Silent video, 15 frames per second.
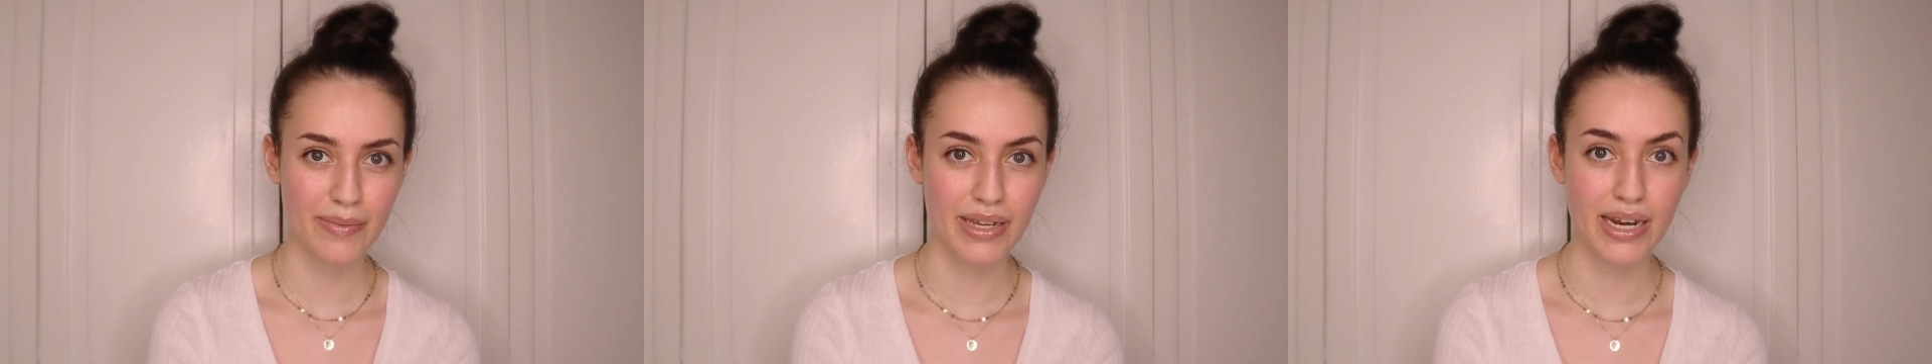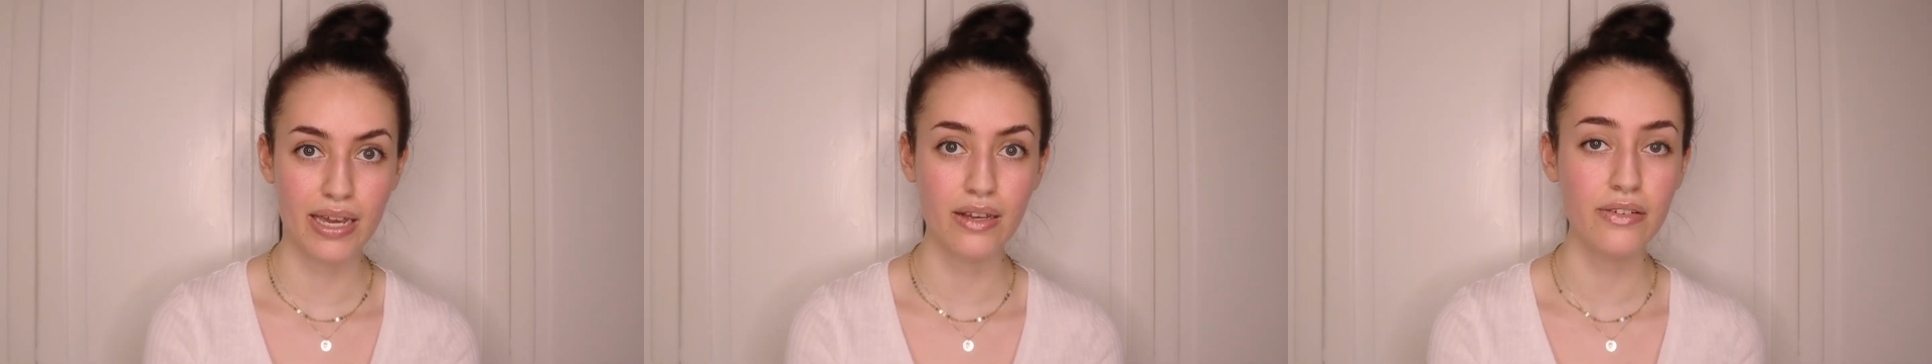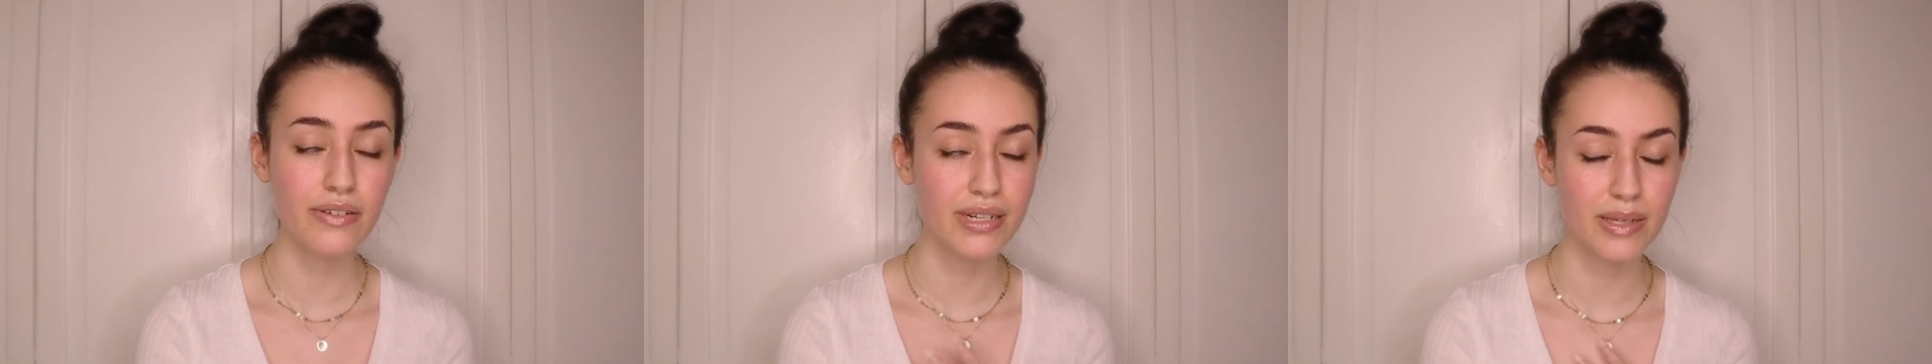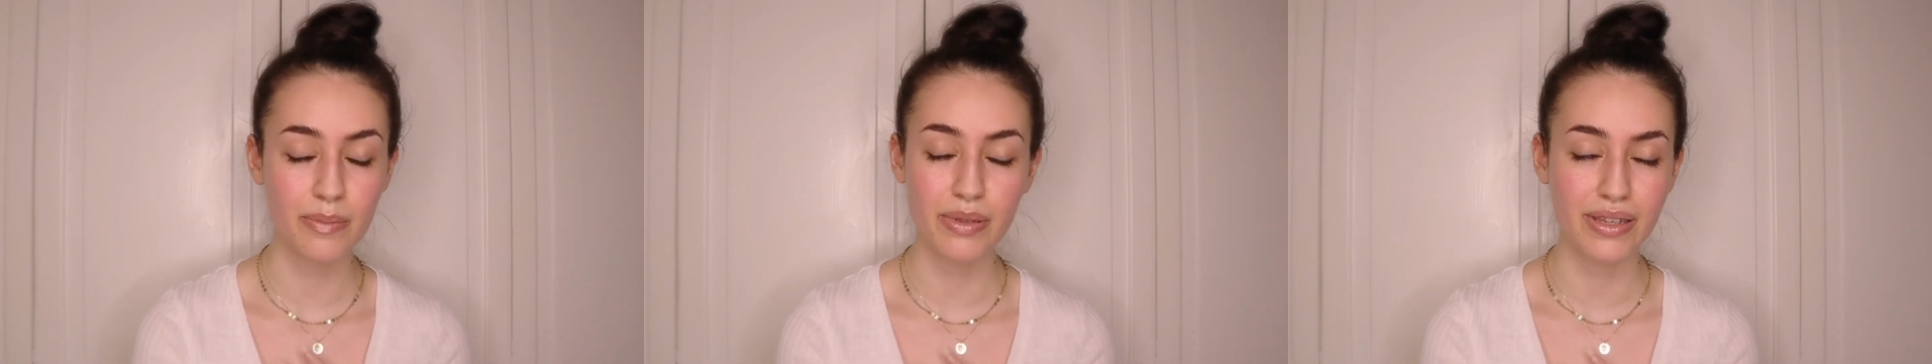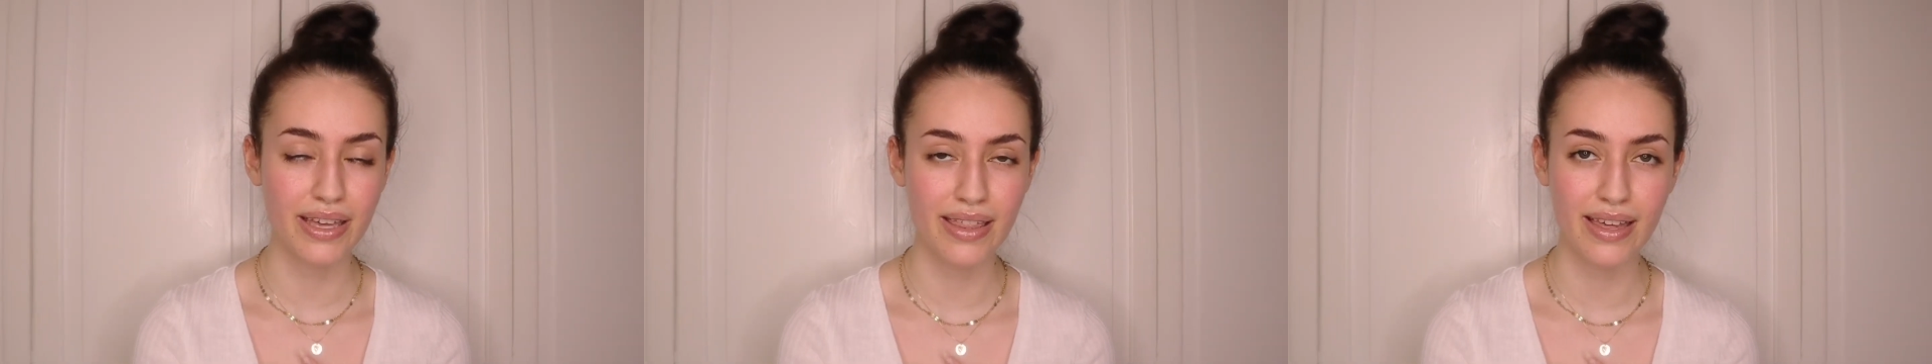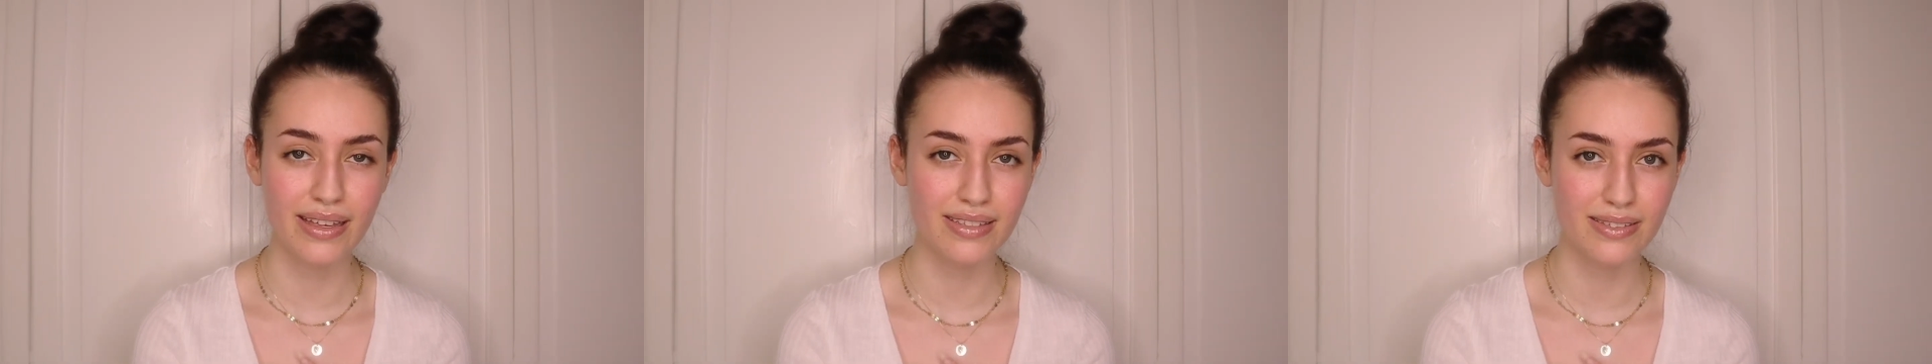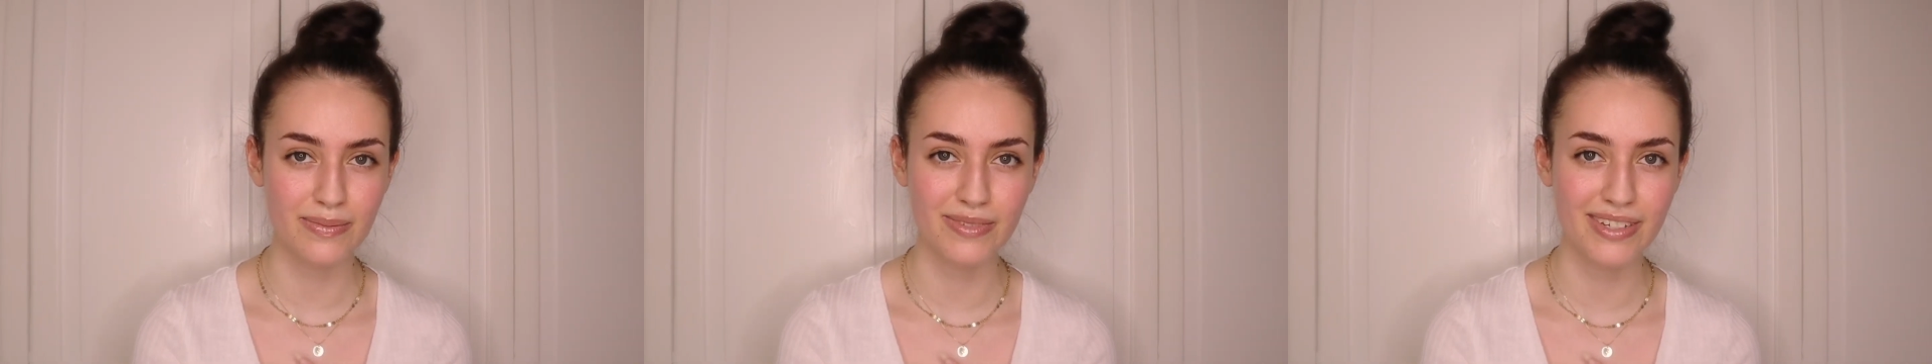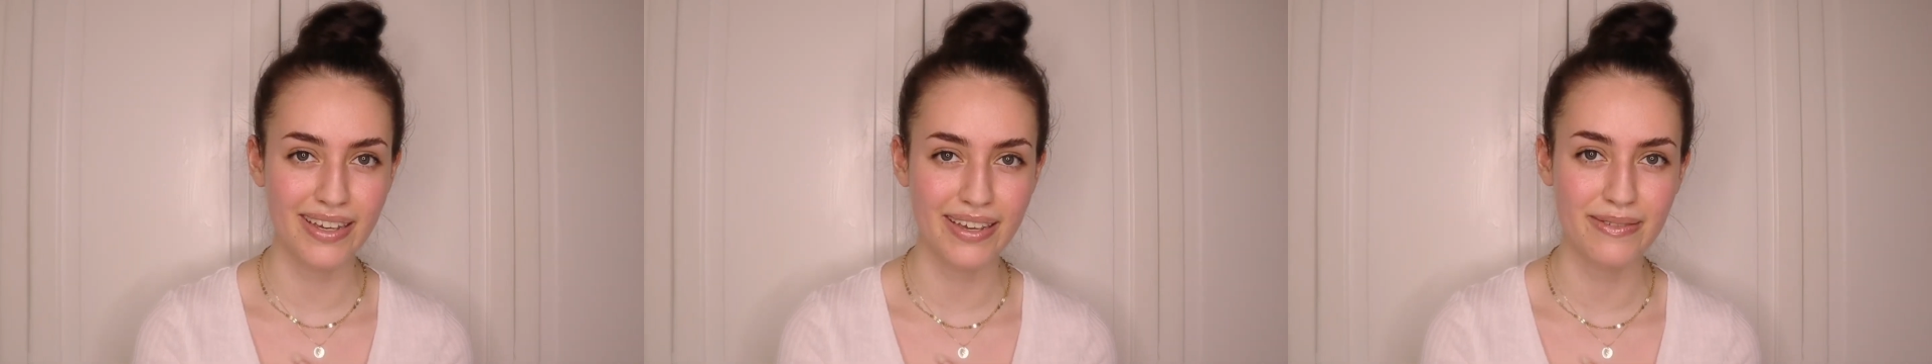and I already play that
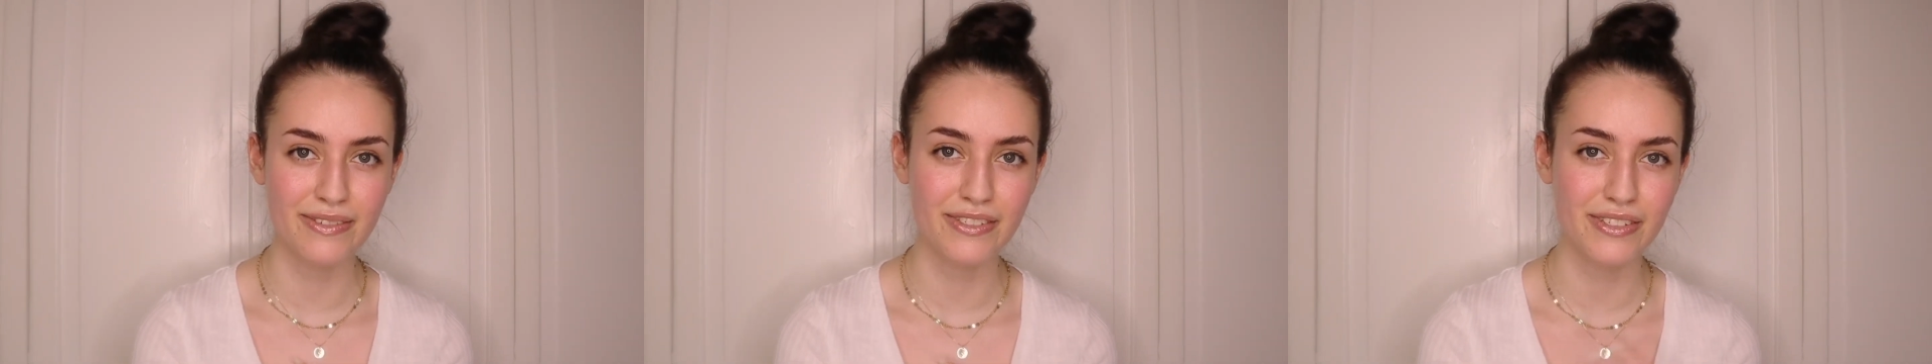sometimes,